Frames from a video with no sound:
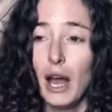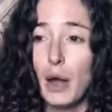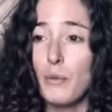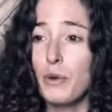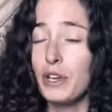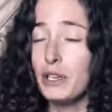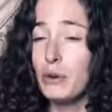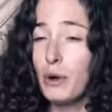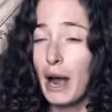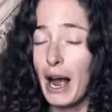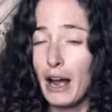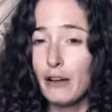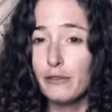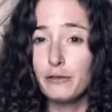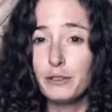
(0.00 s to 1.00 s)
and when you
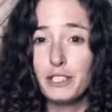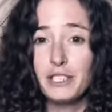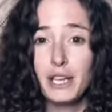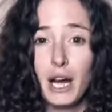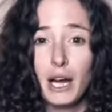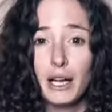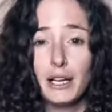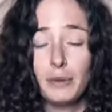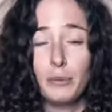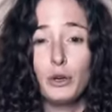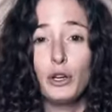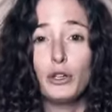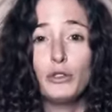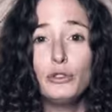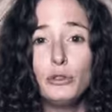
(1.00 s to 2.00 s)
have free time,
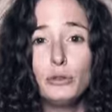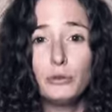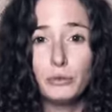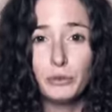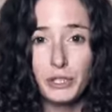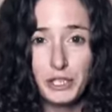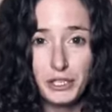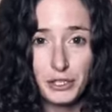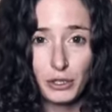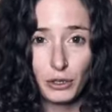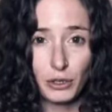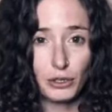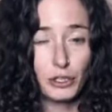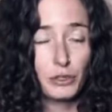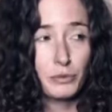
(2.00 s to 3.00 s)
do
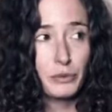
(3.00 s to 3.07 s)
research.